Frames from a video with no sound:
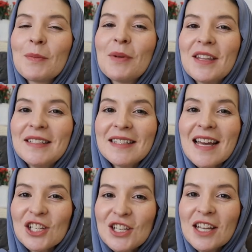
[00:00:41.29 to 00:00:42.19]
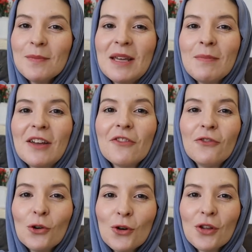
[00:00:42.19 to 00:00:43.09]
but this is actually going to be my
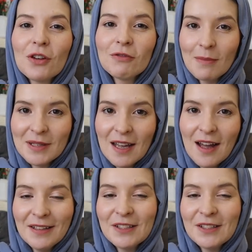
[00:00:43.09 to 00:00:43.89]
fourth Ramadan.